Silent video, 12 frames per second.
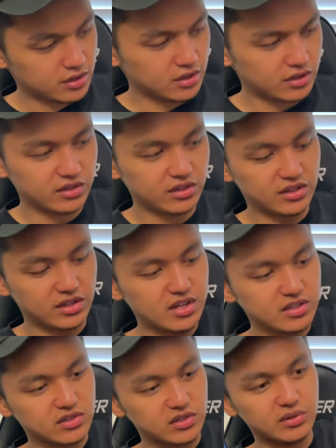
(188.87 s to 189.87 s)
Other than that,
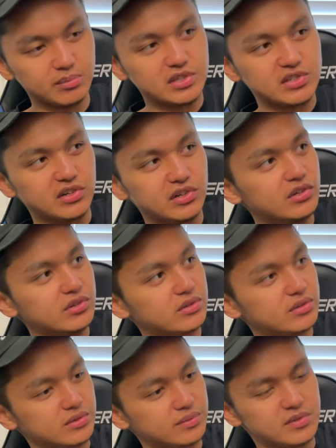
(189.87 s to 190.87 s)
it's a good
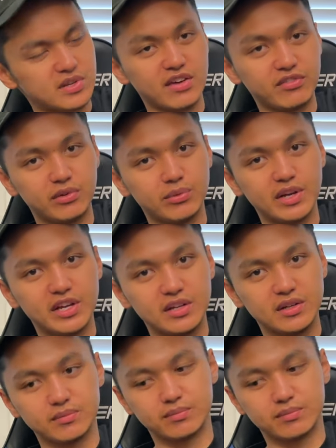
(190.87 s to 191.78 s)
material. It's heavyweight.